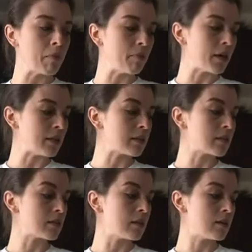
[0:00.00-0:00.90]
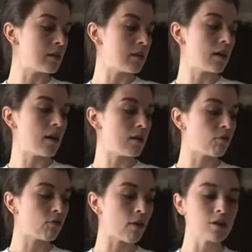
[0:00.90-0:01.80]
But
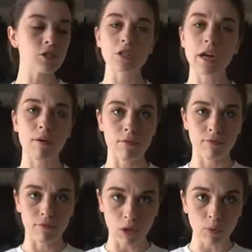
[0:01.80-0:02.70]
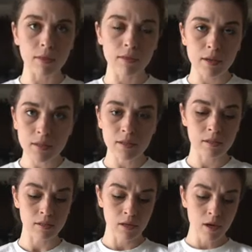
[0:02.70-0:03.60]
as far as just how I feel with
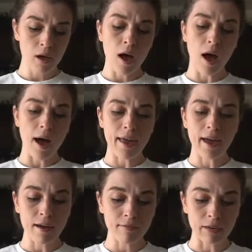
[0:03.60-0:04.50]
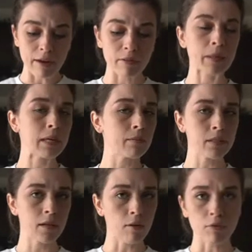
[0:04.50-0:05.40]
this, I have never been able to
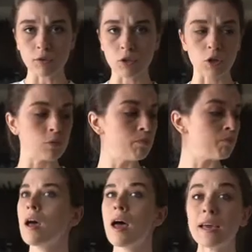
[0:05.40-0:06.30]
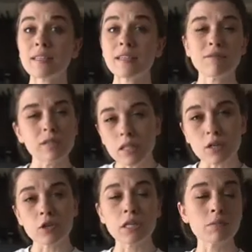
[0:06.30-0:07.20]
take a full scoop. I guess I've
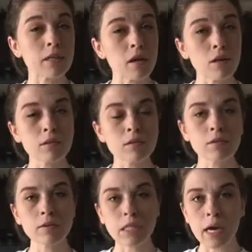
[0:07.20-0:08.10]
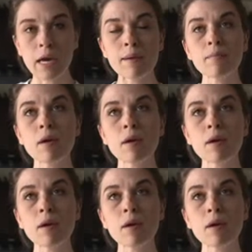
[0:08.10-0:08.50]
decreased my tolerance over time.